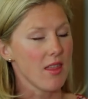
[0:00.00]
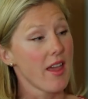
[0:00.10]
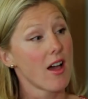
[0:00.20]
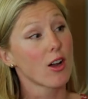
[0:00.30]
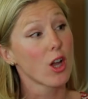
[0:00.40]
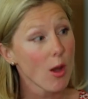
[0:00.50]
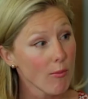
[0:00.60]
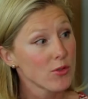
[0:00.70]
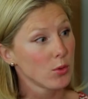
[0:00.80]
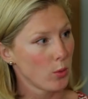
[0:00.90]
they are
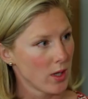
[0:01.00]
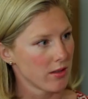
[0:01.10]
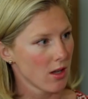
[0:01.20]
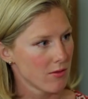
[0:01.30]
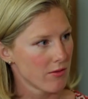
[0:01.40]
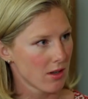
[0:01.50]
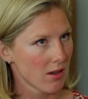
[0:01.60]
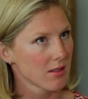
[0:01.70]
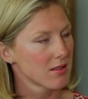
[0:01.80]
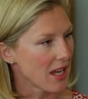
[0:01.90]
comfortable with over the
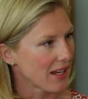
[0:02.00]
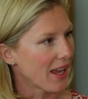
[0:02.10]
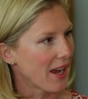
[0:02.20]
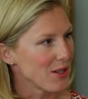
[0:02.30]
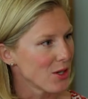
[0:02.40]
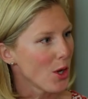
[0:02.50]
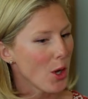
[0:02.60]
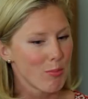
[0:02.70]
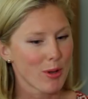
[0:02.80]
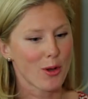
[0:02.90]
last decade
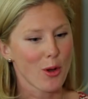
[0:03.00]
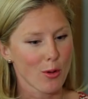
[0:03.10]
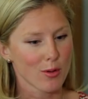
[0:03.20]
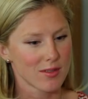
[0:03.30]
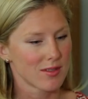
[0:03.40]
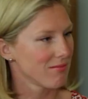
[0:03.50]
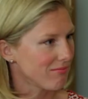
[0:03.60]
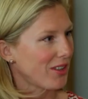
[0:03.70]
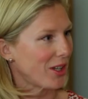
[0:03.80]
because,